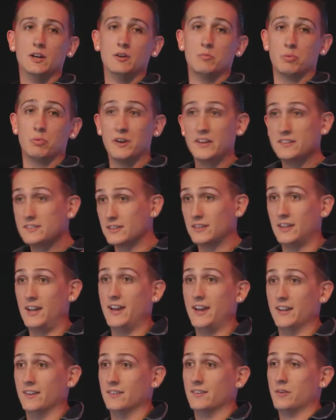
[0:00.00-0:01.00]
bring to
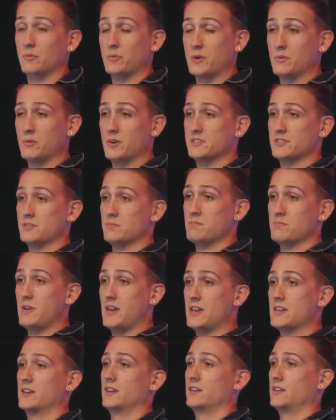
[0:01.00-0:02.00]
light, and we want to
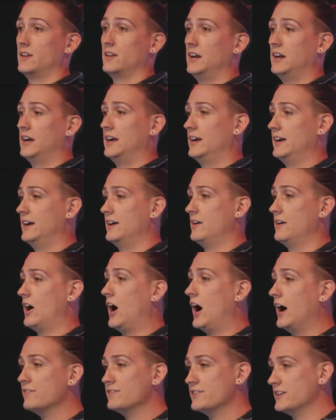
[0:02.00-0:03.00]
make
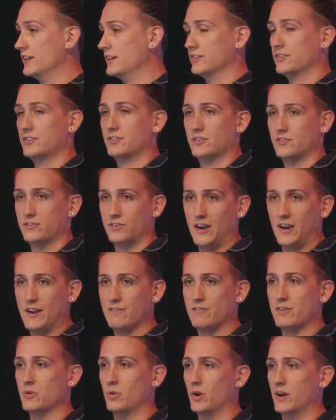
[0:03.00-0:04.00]
obvious for
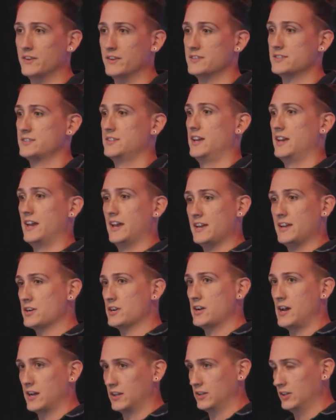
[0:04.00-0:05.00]
everyone to say, hey, you're
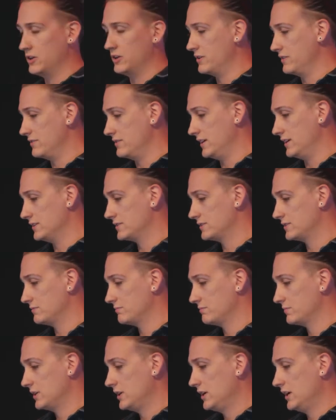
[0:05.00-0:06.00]
not alone in this.
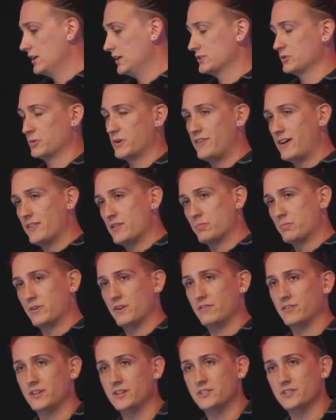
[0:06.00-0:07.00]
So we've had the
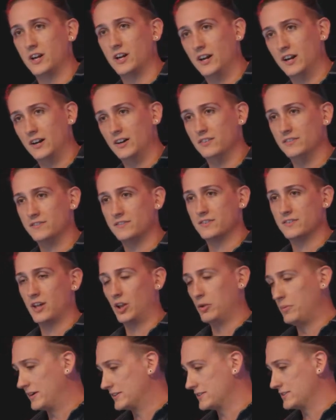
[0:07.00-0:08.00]
privilege of,
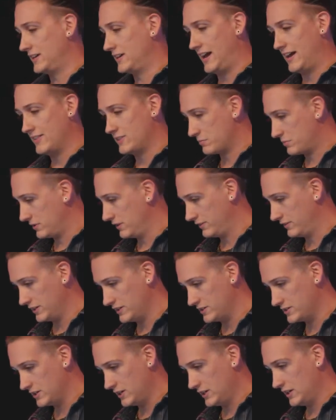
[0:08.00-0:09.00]
Yellowbox has had the
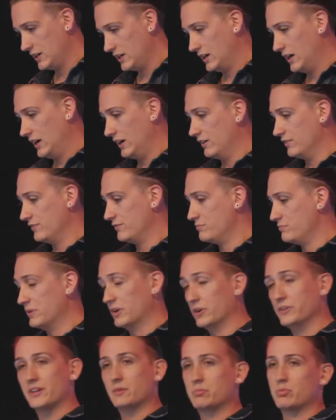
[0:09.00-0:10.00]
privilege of
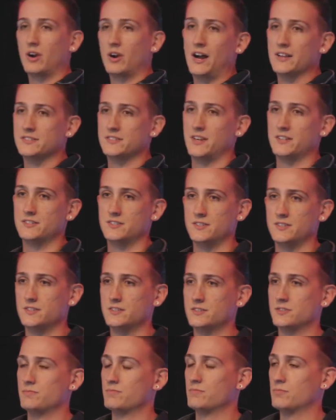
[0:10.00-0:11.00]
building
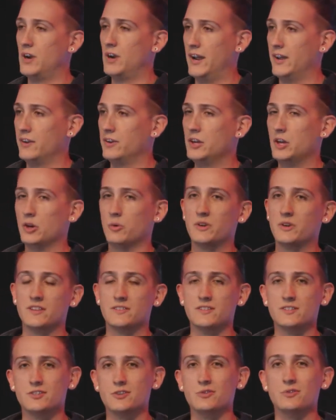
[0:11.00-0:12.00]
processes, right? We get
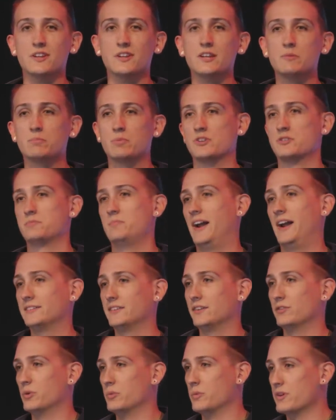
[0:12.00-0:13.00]
this unique
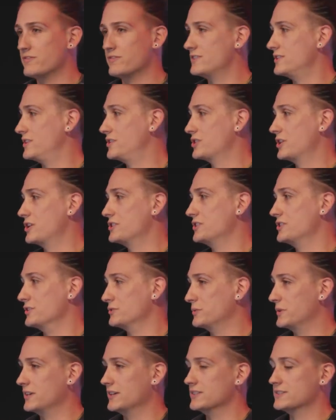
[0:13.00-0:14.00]
perspective when we visit churches.
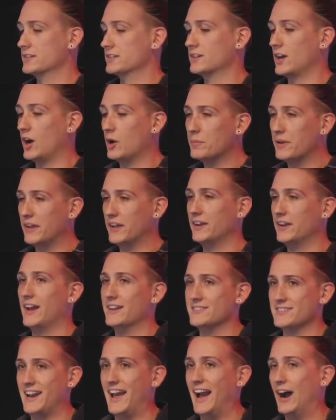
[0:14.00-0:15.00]
We get to come in
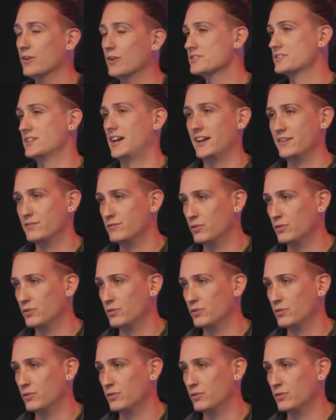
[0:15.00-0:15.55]
as an outside